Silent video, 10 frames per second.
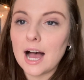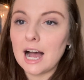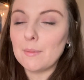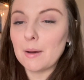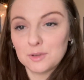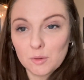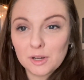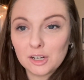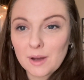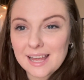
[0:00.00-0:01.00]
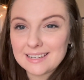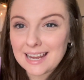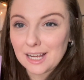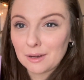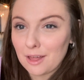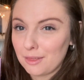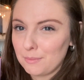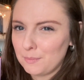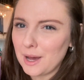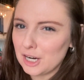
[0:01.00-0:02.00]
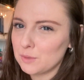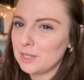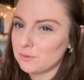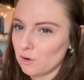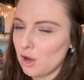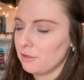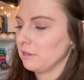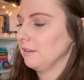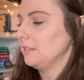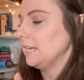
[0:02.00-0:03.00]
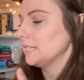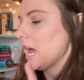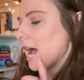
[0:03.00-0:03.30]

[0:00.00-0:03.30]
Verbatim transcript: Um, um so I'm going to go ahead and take a punishments for all three of these.